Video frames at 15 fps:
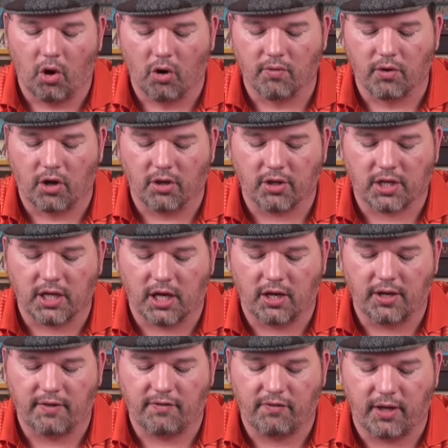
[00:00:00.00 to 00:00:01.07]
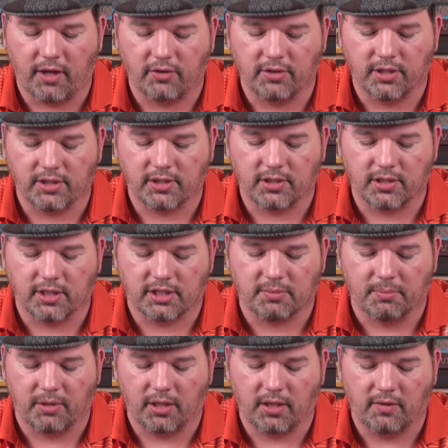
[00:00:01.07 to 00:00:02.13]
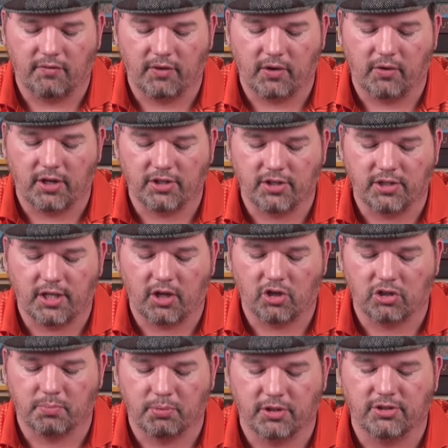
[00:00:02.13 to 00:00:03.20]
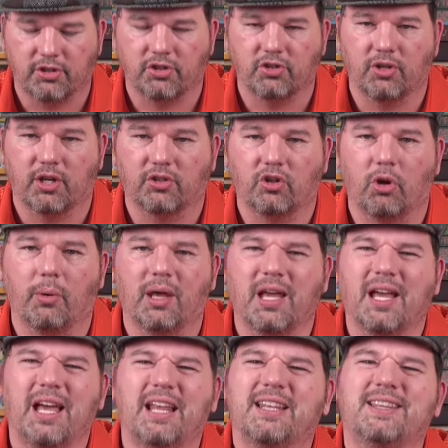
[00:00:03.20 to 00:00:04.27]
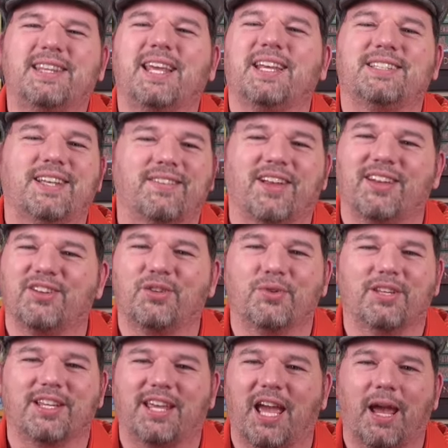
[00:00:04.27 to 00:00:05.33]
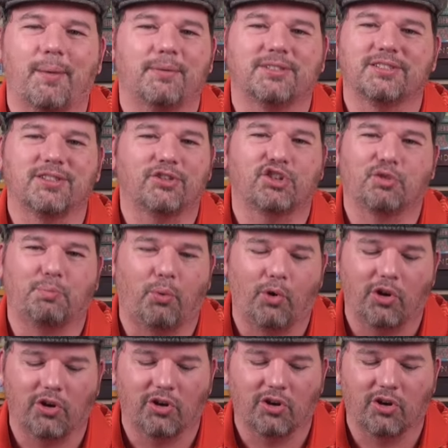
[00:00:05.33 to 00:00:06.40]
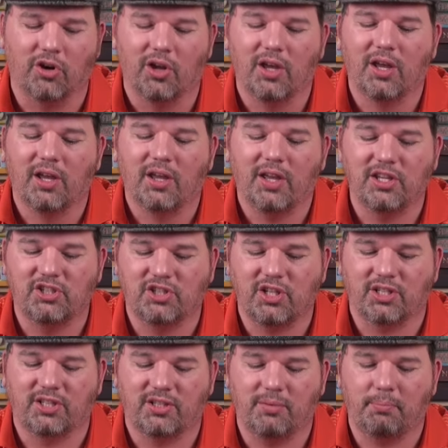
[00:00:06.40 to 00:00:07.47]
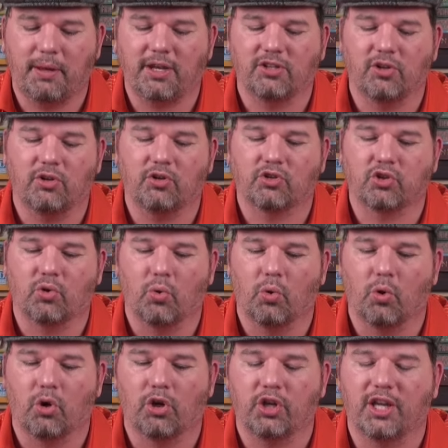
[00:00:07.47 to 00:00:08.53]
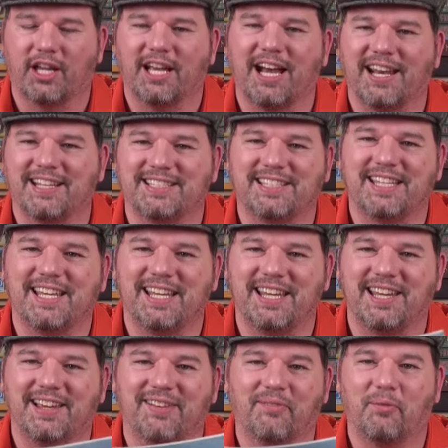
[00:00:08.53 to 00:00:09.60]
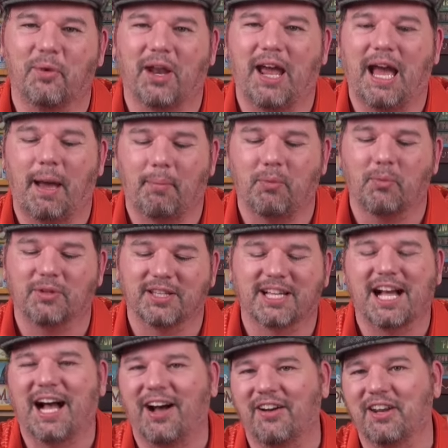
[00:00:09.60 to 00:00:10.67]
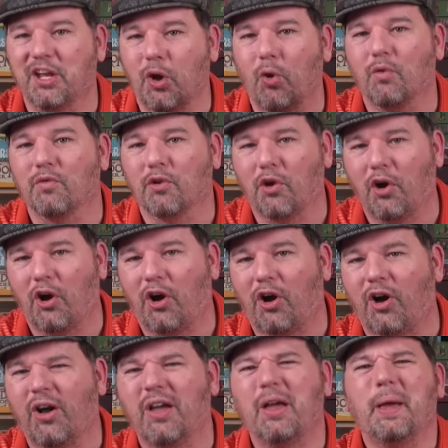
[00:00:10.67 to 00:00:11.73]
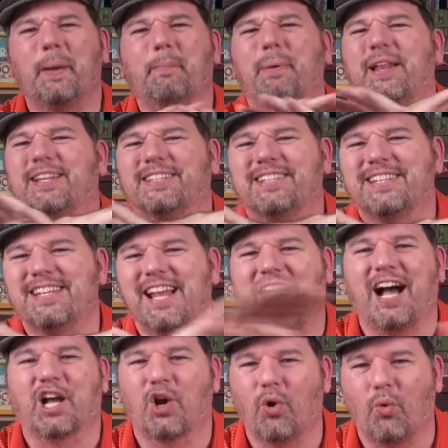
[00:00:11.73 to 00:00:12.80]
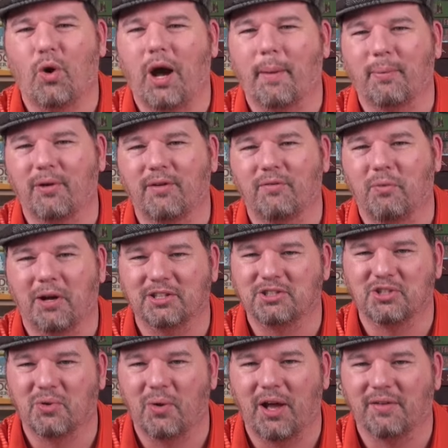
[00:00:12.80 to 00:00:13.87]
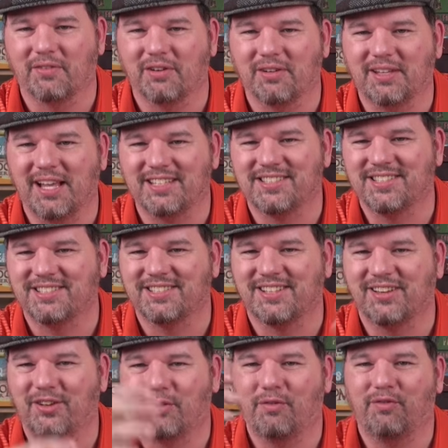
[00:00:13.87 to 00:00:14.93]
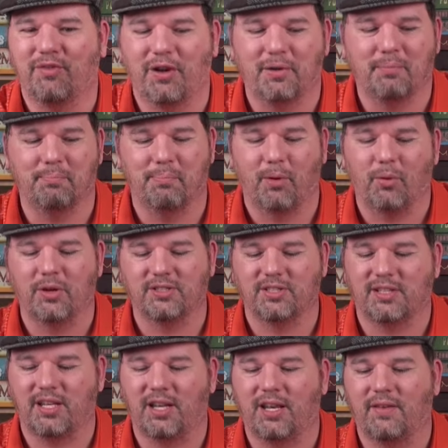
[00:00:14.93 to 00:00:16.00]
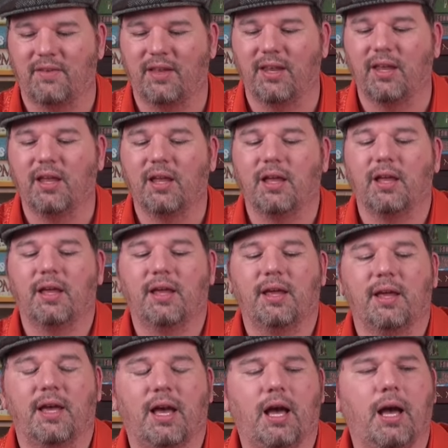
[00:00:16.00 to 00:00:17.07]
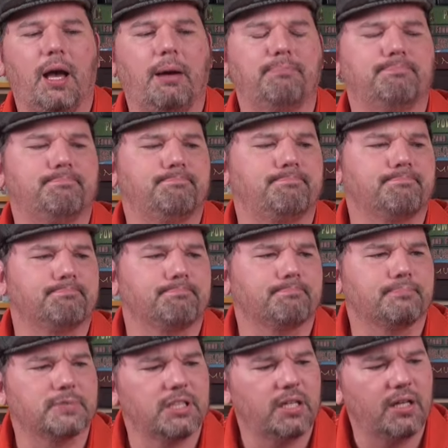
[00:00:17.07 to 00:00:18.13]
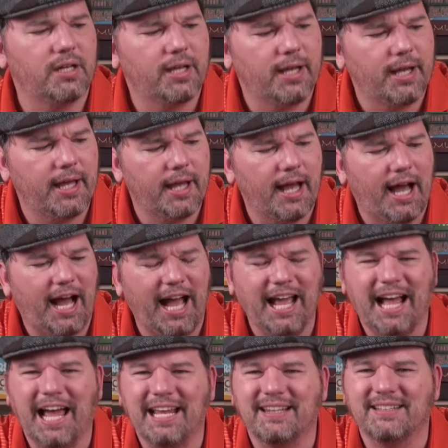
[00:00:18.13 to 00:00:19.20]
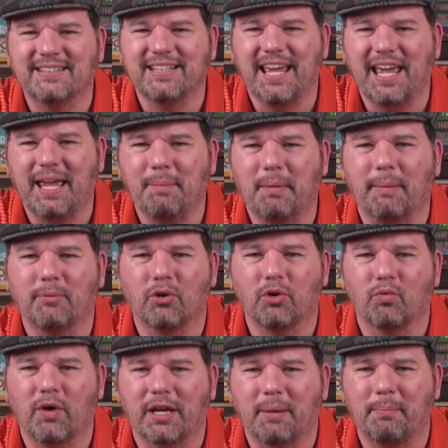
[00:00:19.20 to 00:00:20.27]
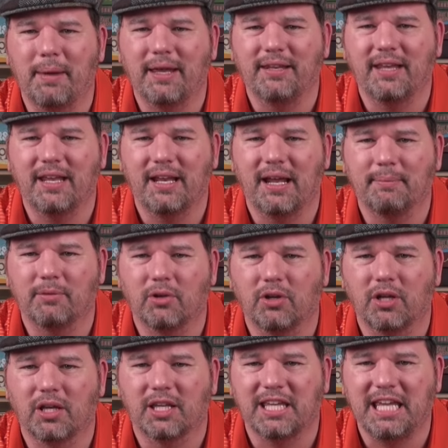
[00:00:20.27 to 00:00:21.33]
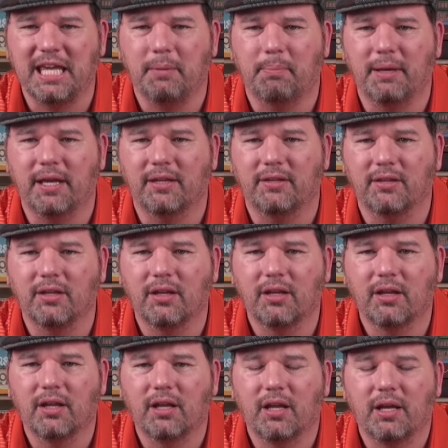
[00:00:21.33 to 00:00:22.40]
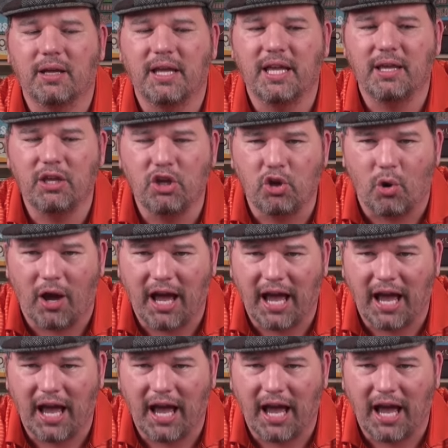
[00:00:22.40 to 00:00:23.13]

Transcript: Overall, the colony failed. D- dismally, the Federation debtors' prison is your next home these have nothing to do with the game. This isn't a spoiler. It's just based on your score, you can kind of see what happened with the colony overall, but it's not cooperative whatsoever. That's just a little fun bonus at the end of it. Um, I like this game. I'm going to recommend it. I'm going to keep it. You